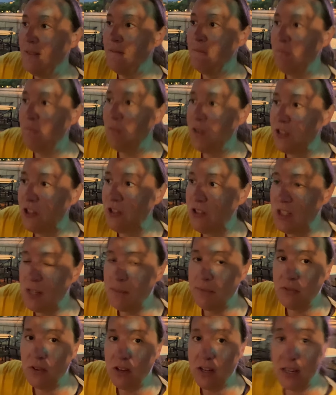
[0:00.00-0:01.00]
chips. Fish and chips
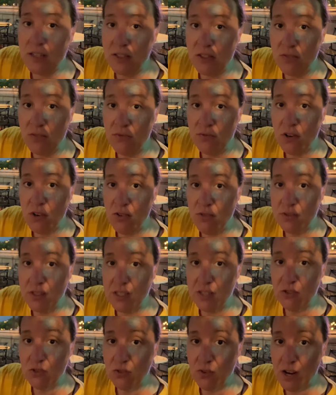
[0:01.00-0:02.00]
right next to Rose
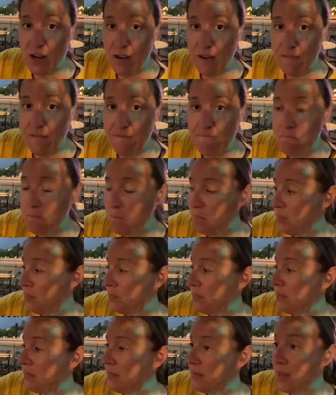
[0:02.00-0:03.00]
and Crown.
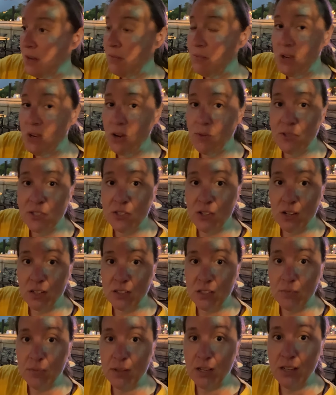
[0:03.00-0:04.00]
We always talked
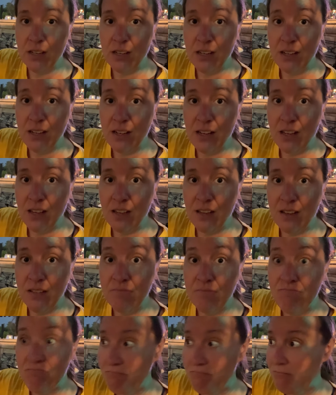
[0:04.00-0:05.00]
about it, and
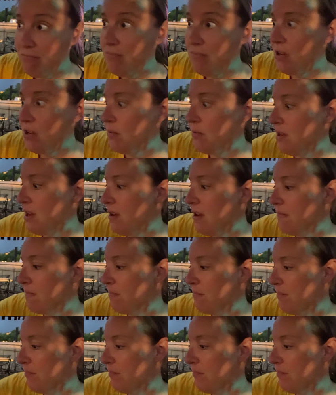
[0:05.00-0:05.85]
it's good. Go.